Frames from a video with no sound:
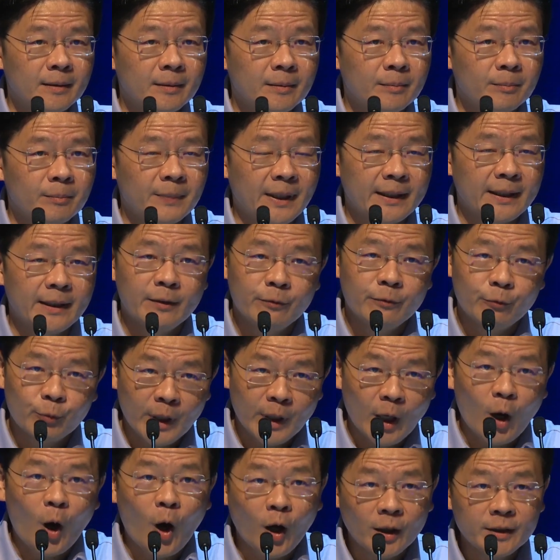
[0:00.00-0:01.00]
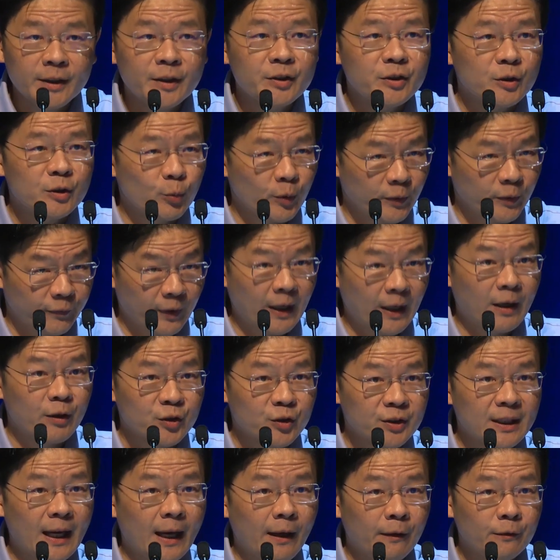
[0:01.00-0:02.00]
But if we are honest with
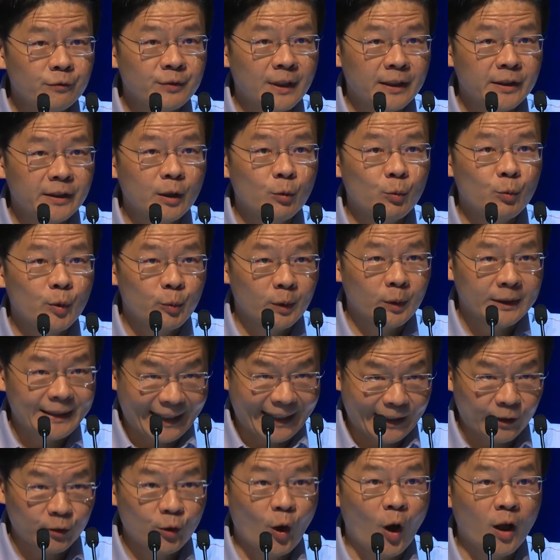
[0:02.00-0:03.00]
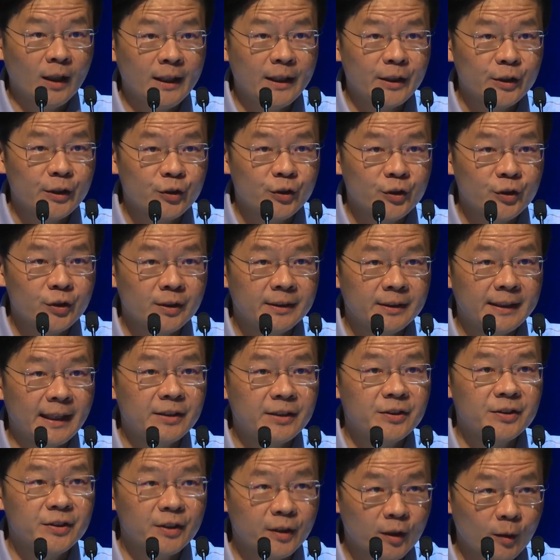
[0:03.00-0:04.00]
ourselves, I think we will acknowledge that
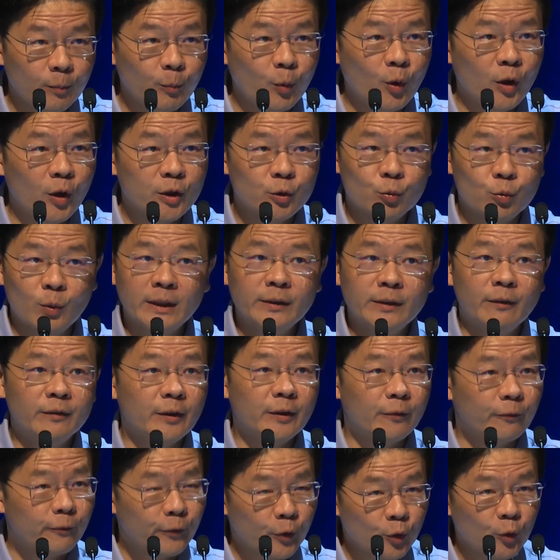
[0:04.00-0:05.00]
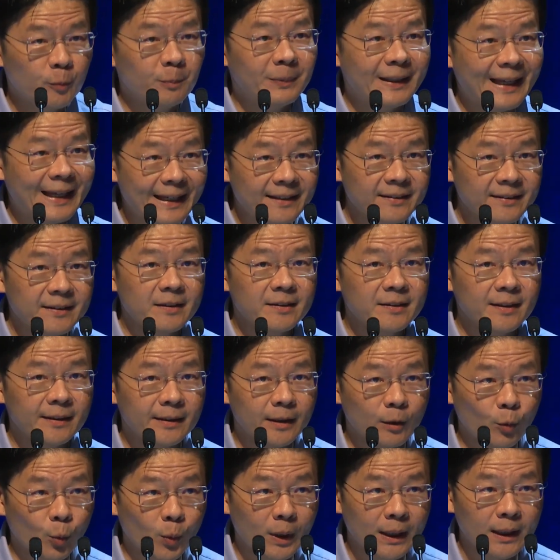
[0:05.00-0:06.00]
Singapore is one of the few places in the
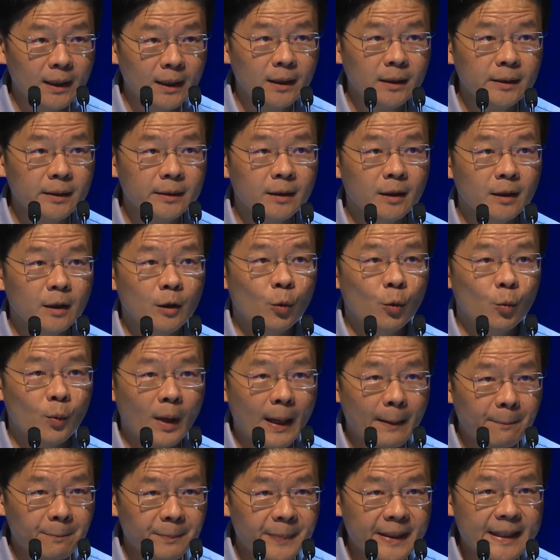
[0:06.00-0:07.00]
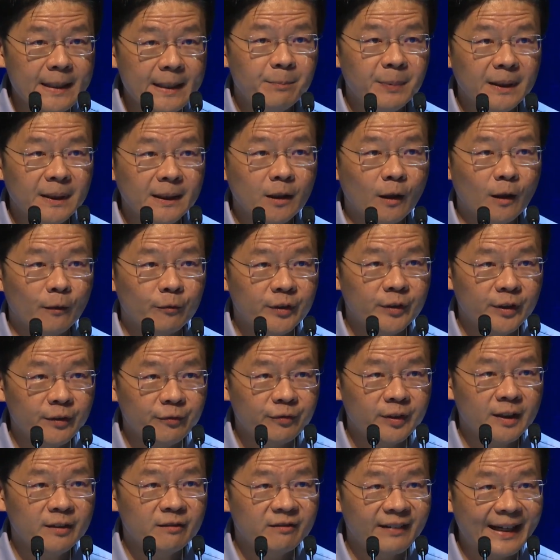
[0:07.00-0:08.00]
world where people of
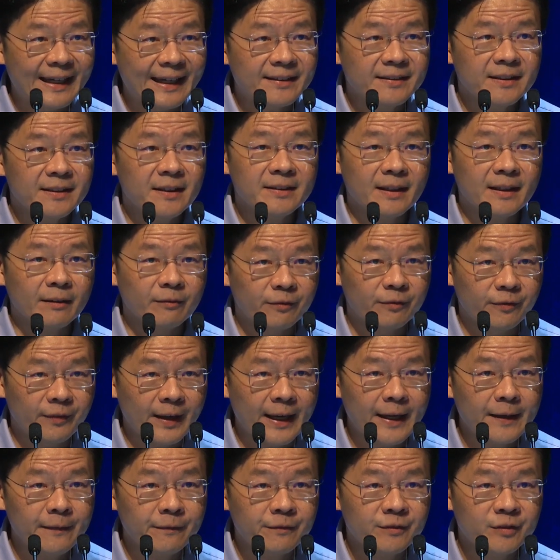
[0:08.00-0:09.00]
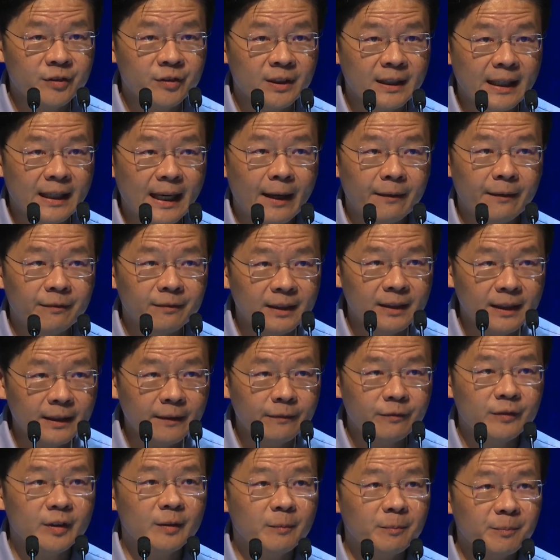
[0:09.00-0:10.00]
different races and faiths have
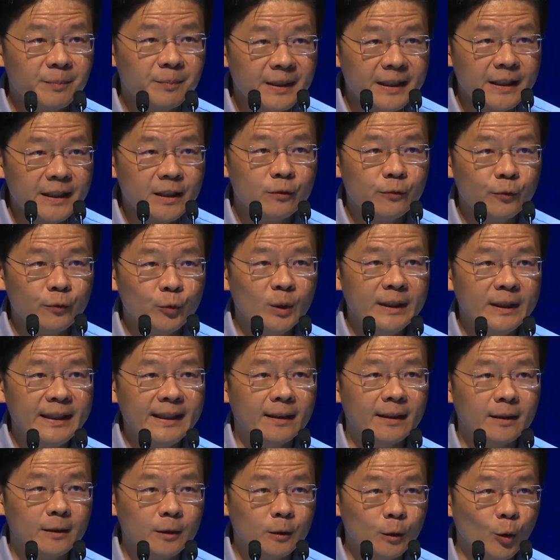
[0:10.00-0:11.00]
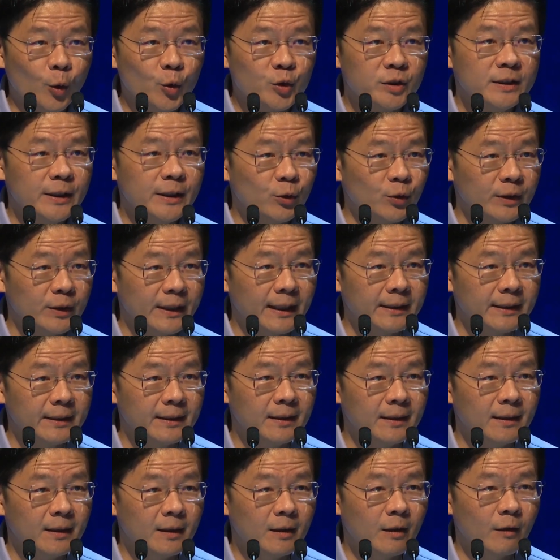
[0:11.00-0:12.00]
lived peacefully and closely together
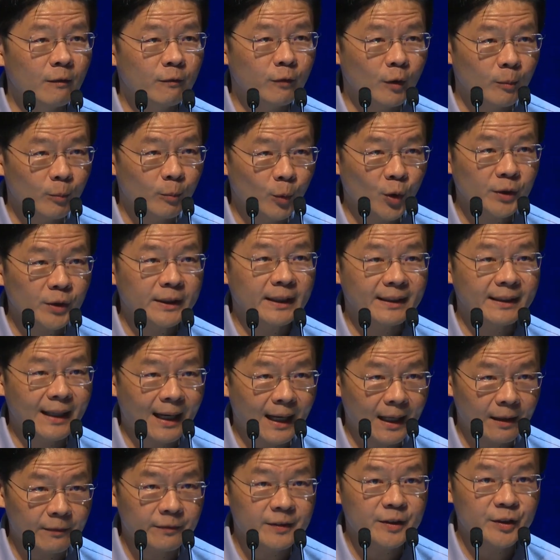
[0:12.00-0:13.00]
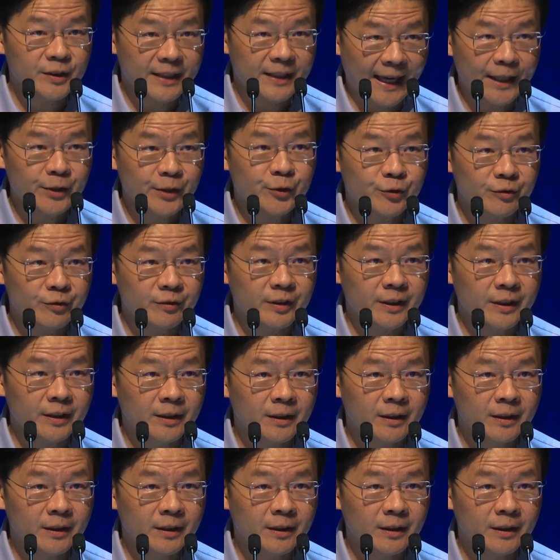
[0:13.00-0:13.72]
for more than half a century.